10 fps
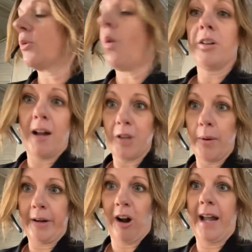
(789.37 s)
the water
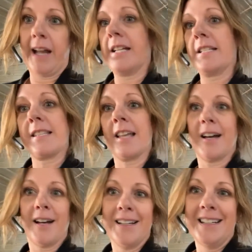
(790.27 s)
not flowing right?
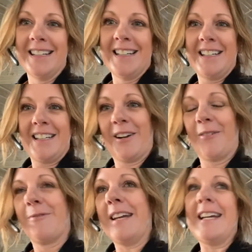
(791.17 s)
Is the,
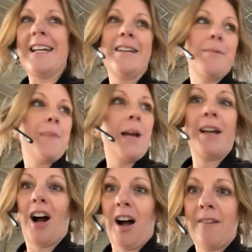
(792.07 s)
feed
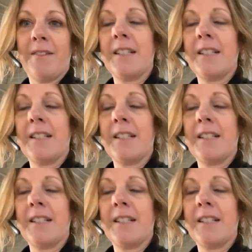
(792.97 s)
maybe off?